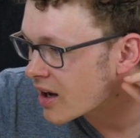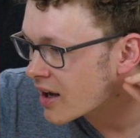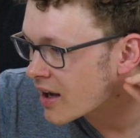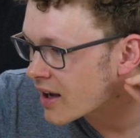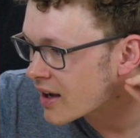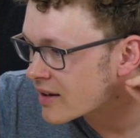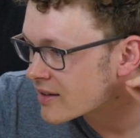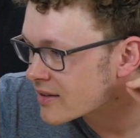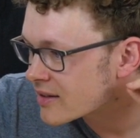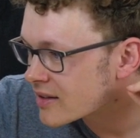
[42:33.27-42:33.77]

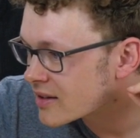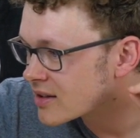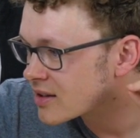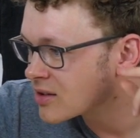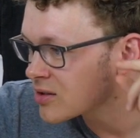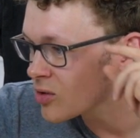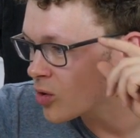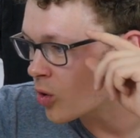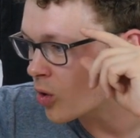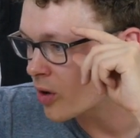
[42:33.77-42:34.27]
at
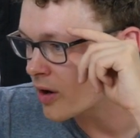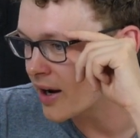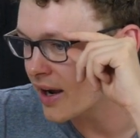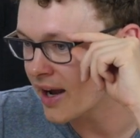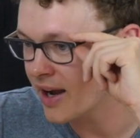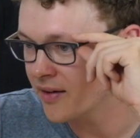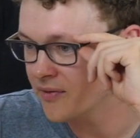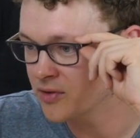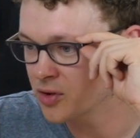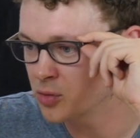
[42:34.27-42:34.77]
it, or
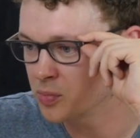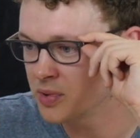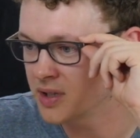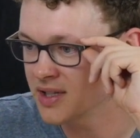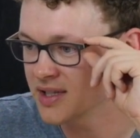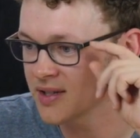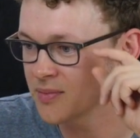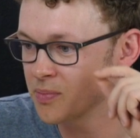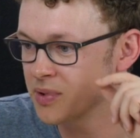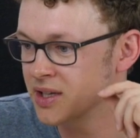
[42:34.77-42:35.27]
have you
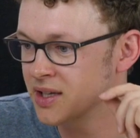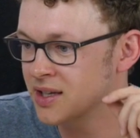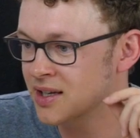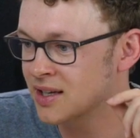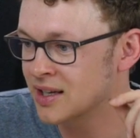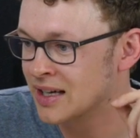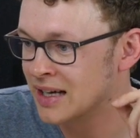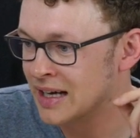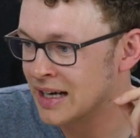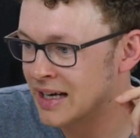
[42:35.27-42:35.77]
been
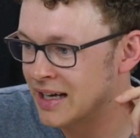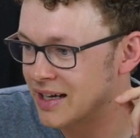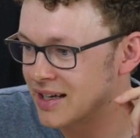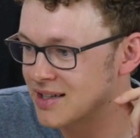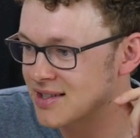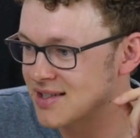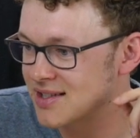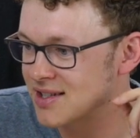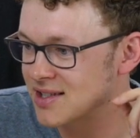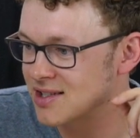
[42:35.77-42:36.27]
speaking
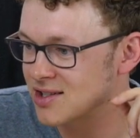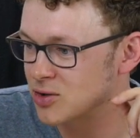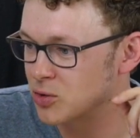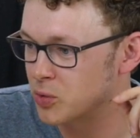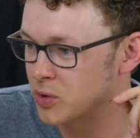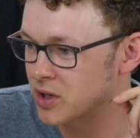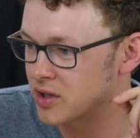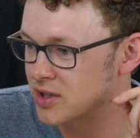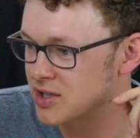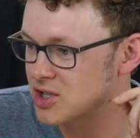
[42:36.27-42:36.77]
it since you
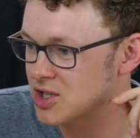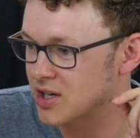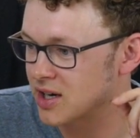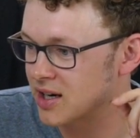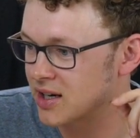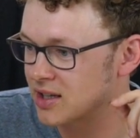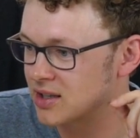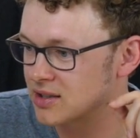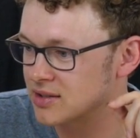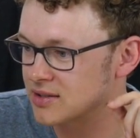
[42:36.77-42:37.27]
were a
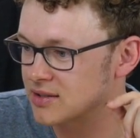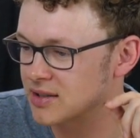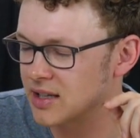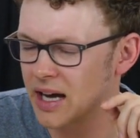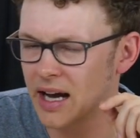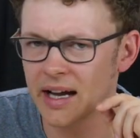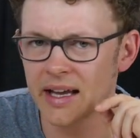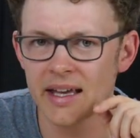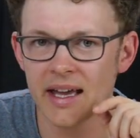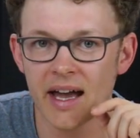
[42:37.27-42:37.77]
child?
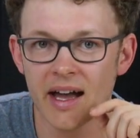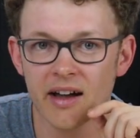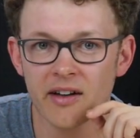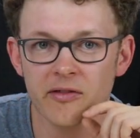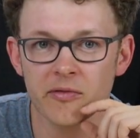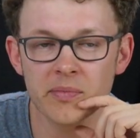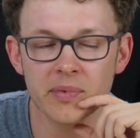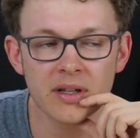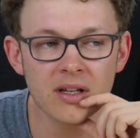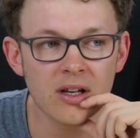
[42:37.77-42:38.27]
I
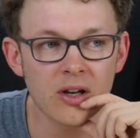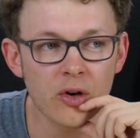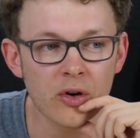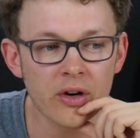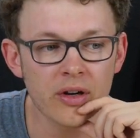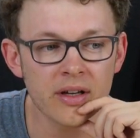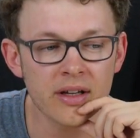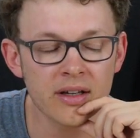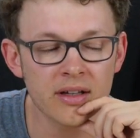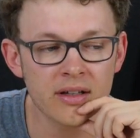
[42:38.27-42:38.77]
have been
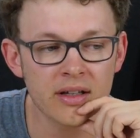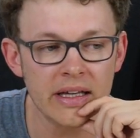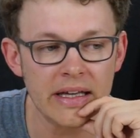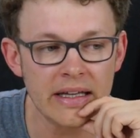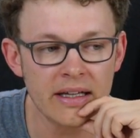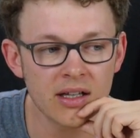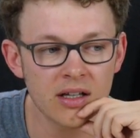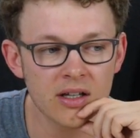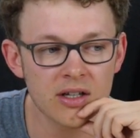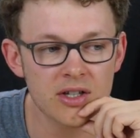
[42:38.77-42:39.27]
learning
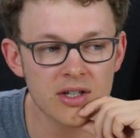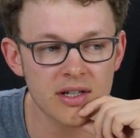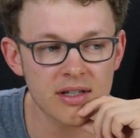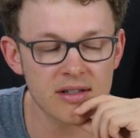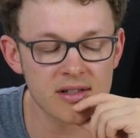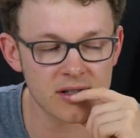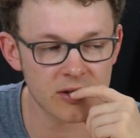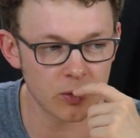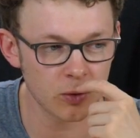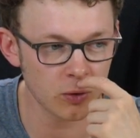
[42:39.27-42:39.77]
English
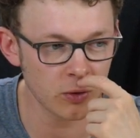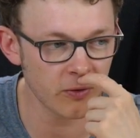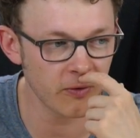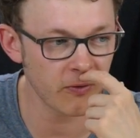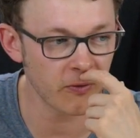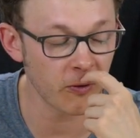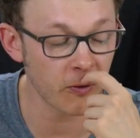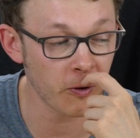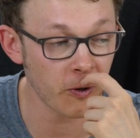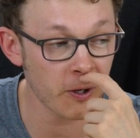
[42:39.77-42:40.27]
in school
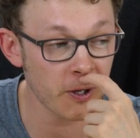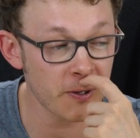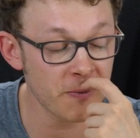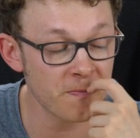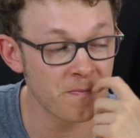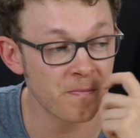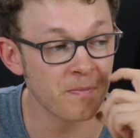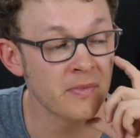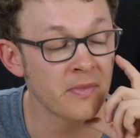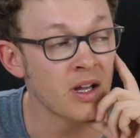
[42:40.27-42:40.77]

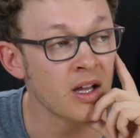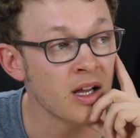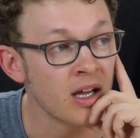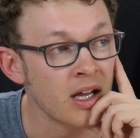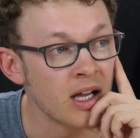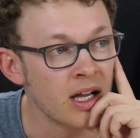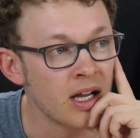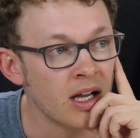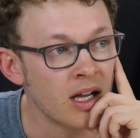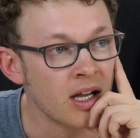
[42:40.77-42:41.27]
for
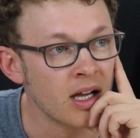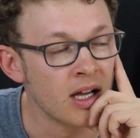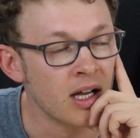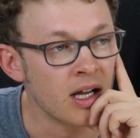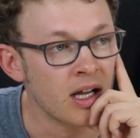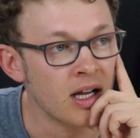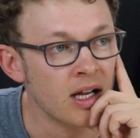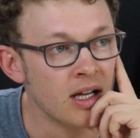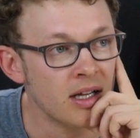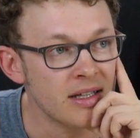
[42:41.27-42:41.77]

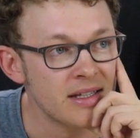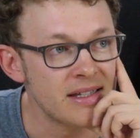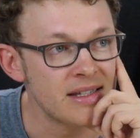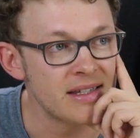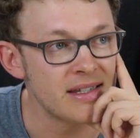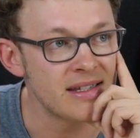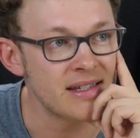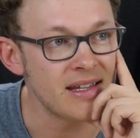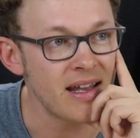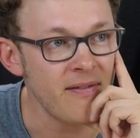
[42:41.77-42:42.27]

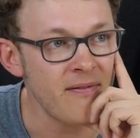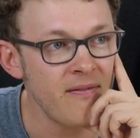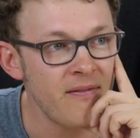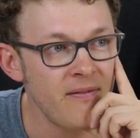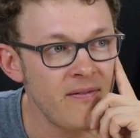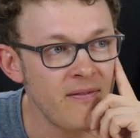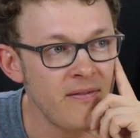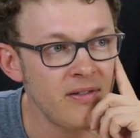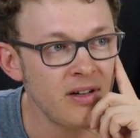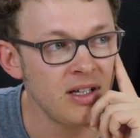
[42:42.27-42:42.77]

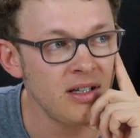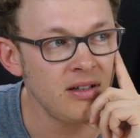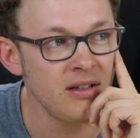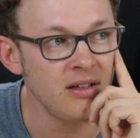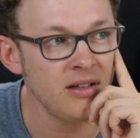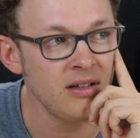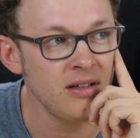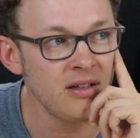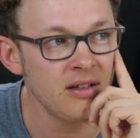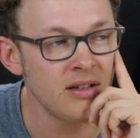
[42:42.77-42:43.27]

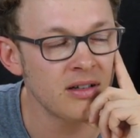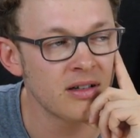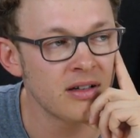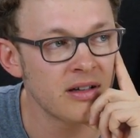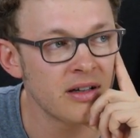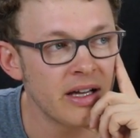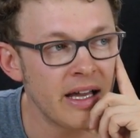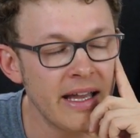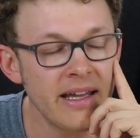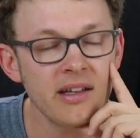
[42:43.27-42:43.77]
7,
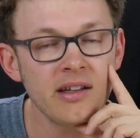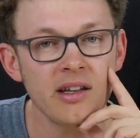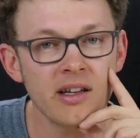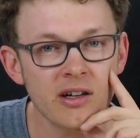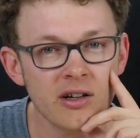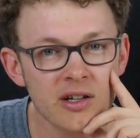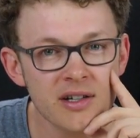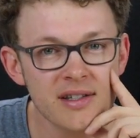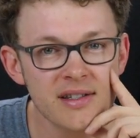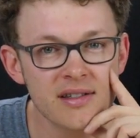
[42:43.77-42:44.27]
8
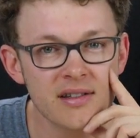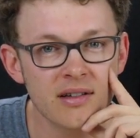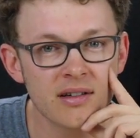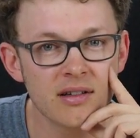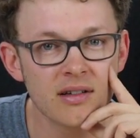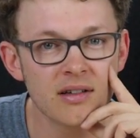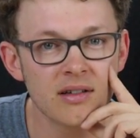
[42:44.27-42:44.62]
years,